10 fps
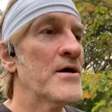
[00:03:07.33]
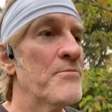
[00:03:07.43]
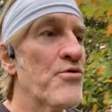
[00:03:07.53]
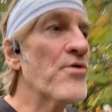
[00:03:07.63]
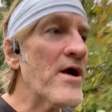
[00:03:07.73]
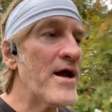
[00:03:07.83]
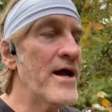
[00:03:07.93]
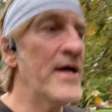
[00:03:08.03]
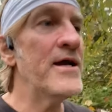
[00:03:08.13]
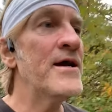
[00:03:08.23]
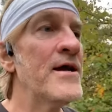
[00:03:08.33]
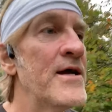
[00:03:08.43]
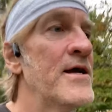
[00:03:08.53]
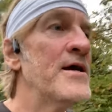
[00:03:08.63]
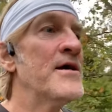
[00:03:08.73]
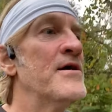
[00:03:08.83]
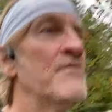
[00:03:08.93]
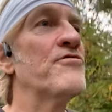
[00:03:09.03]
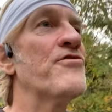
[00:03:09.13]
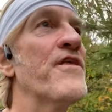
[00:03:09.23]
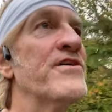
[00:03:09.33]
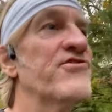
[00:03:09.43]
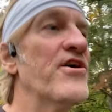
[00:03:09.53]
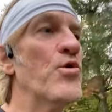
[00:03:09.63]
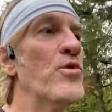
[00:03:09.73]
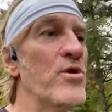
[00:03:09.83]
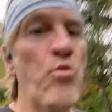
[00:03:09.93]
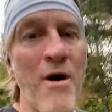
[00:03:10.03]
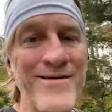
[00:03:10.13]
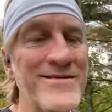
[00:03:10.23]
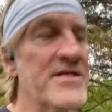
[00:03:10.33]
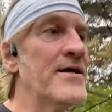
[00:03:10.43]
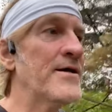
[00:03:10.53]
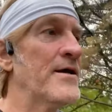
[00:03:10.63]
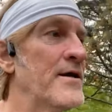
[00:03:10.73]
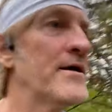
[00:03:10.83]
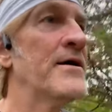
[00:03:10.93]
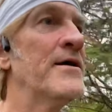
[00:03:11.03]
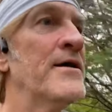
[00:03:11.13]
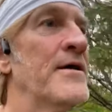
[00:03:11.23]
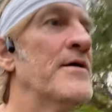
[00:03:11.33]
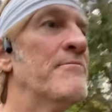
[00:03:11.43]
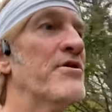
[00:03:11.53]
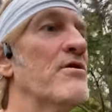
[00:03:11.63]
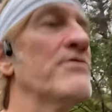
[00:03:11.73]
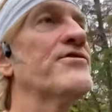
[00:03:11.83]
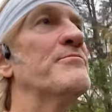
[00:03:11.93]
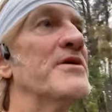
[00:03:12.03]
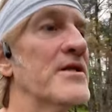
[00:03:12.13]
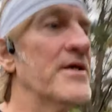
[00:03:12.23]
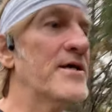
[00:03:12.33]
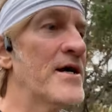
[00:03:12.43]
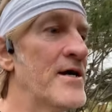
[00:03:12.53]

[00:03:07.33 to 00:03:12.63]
pray for things that we want, but ultimately,